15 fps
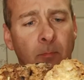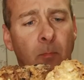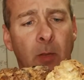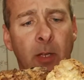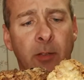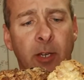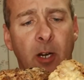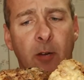
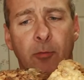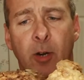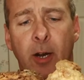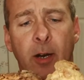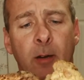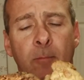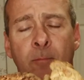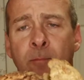in the air fryer.
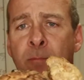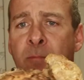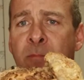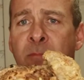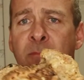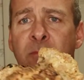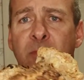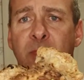
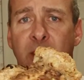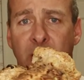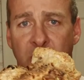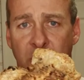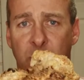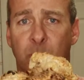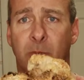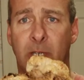It
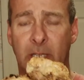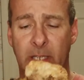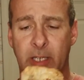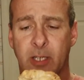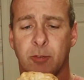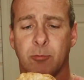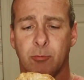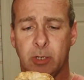is really,
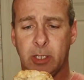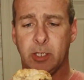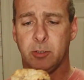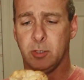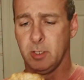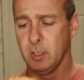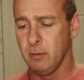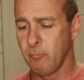really
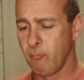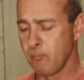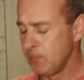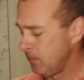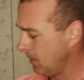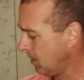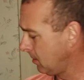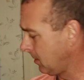good.
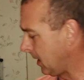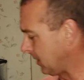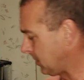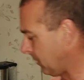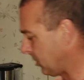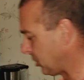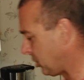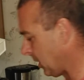Guys, give
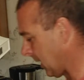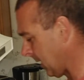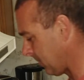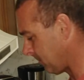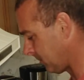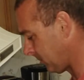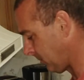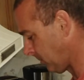it a shot.